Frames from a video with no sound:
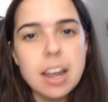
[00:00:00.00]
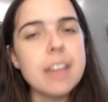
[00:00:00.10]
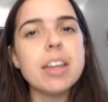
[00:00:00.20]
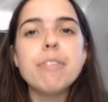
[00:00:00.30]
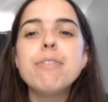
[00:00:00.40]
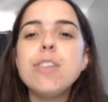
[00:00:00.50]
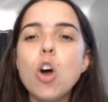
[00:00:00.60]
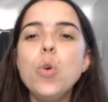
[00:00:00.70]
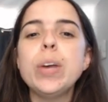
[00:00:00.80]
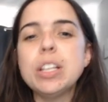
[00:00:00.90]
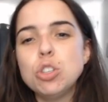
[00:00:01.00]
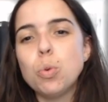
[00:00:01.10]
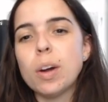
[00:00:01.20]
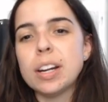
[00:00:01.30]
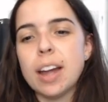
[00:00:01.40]
and they flow into
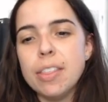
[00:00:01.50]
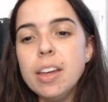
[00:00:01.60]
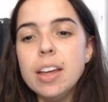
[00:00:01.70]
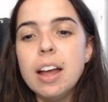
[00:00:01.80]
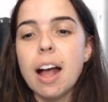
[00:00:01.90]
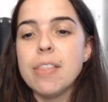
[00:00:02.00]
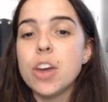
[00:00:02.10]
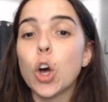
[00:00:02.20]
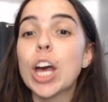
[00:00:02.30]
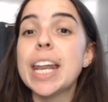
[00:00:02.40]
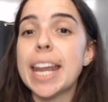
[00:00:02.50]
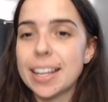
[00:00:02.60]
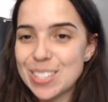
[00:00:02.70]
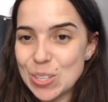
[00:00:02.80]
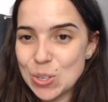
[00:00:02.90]
one another and they are
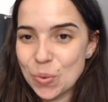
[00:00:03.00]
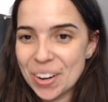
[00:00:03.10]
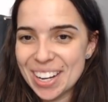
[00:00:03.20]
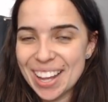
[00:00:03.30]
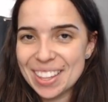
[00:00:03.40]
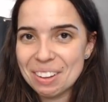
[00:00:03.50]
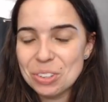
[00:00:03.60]
connected to one another.